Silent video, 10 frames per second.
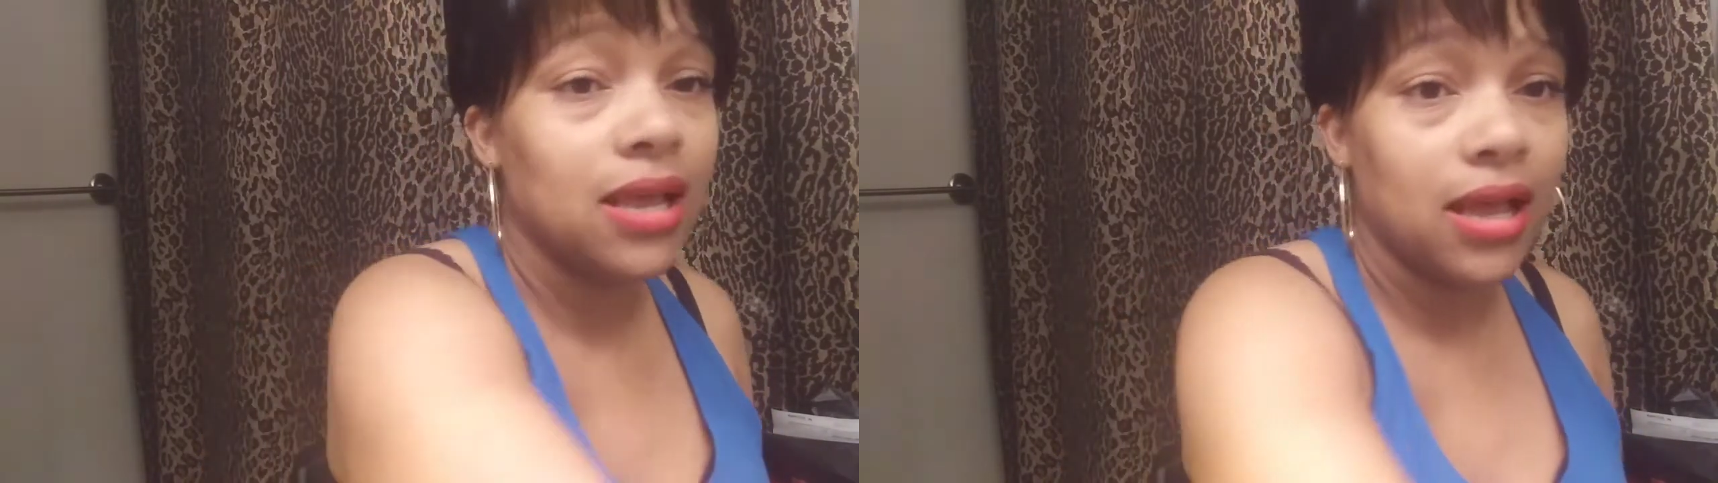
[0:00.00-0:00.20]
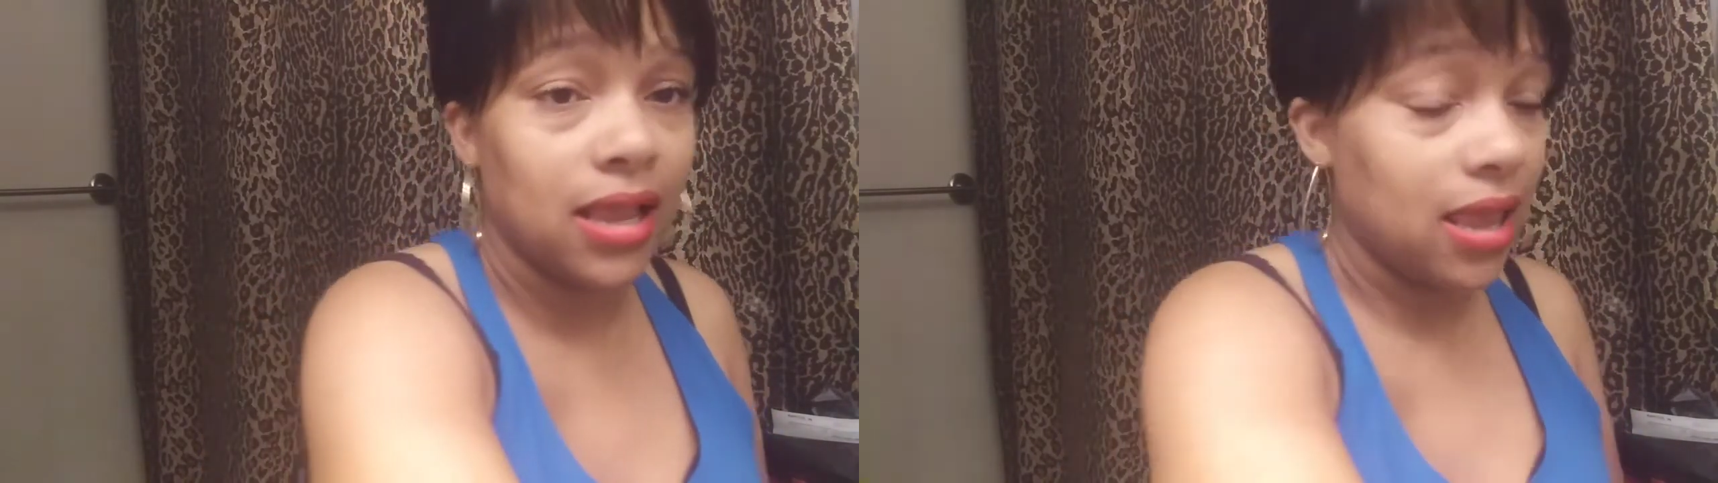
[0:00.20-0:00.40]

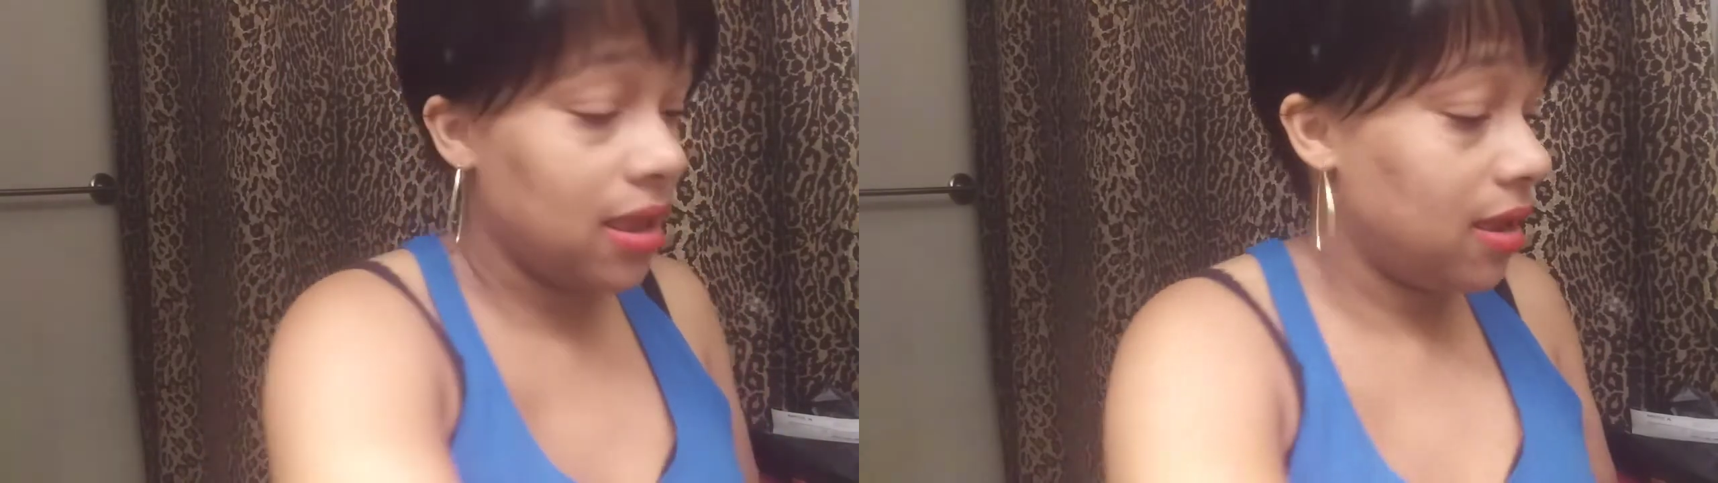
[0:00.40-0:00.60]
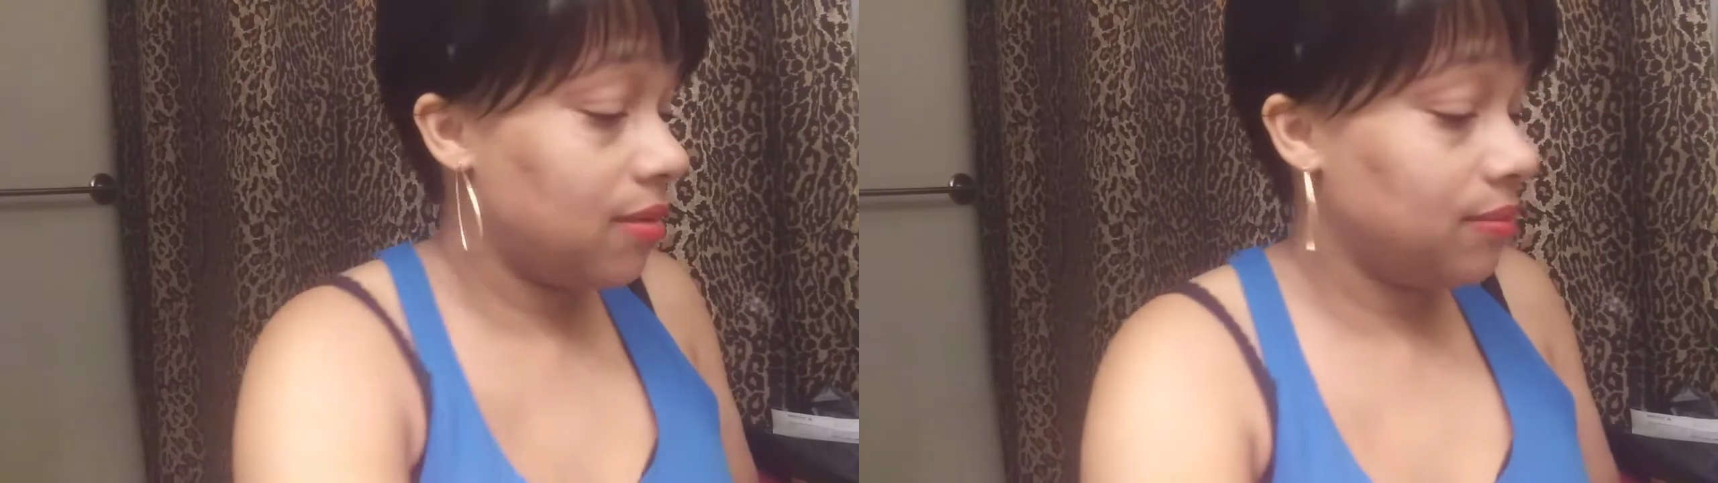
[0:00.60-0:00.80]
a
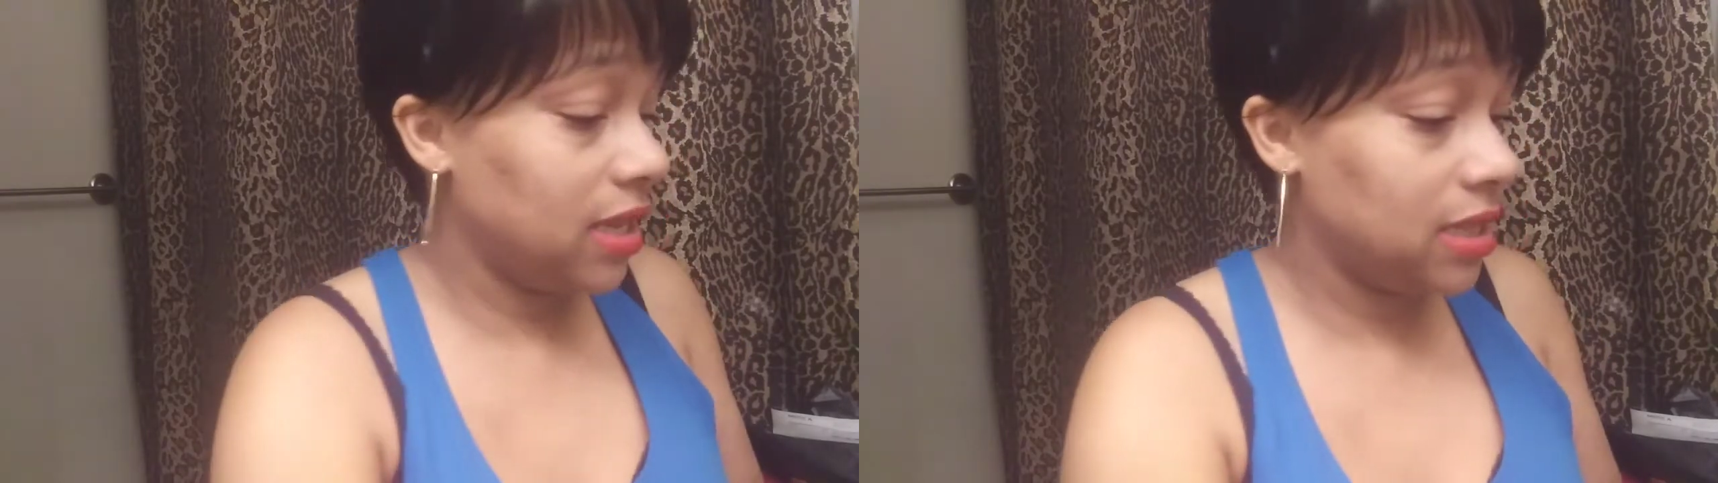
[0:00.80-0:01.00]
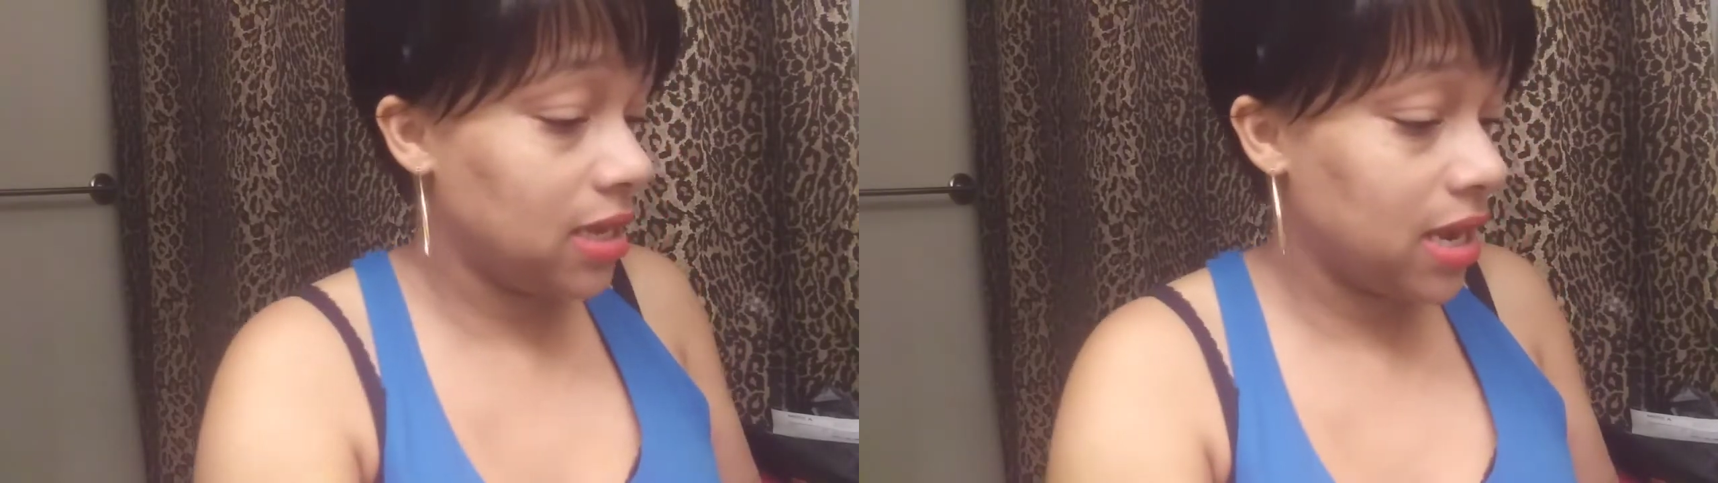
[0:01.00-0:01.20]
kid
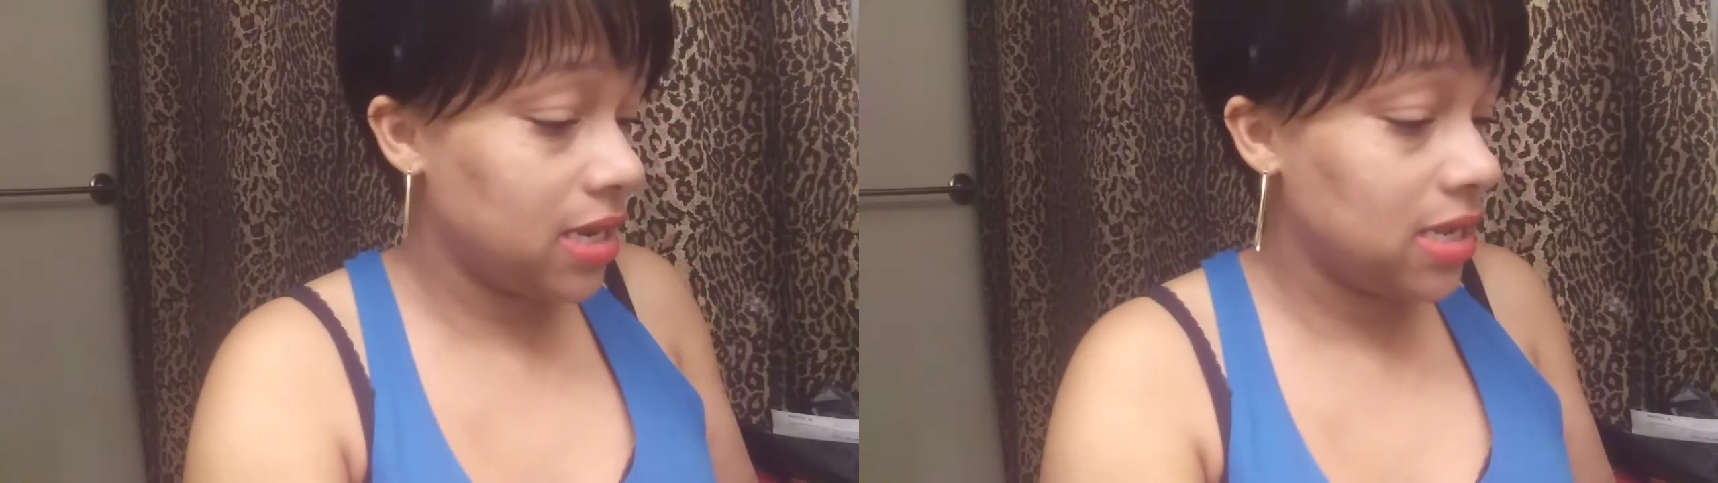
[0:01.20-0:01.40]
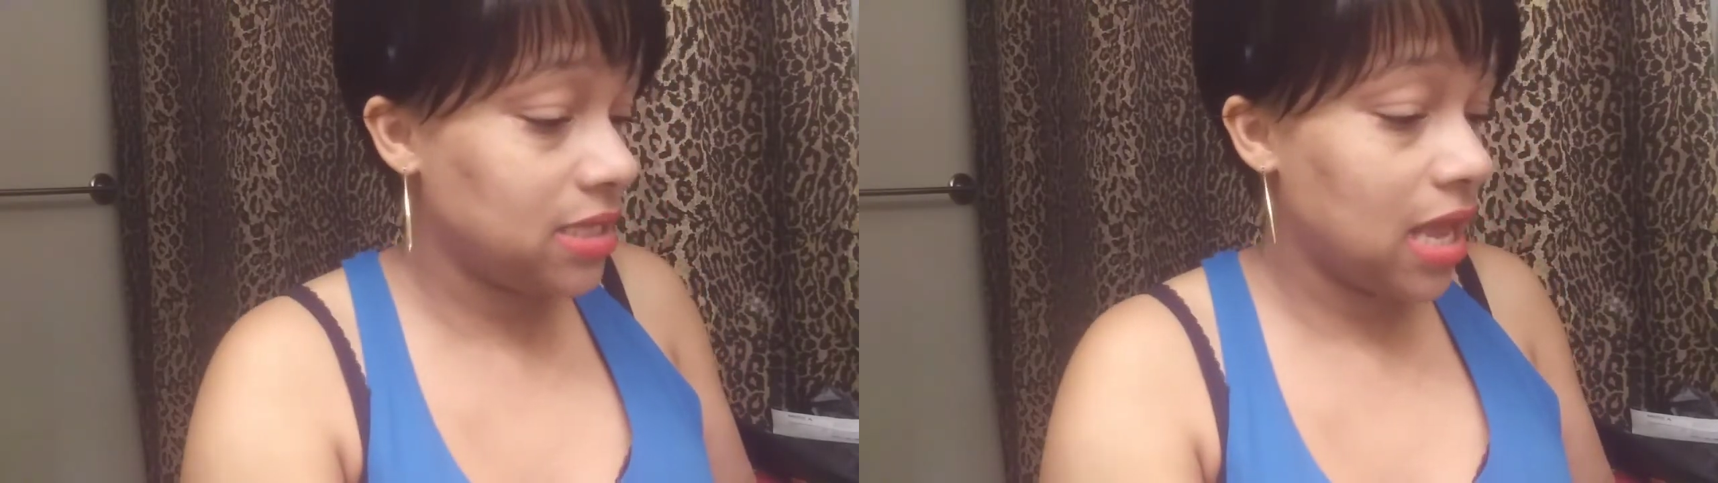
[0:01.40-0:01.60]
in the nineties,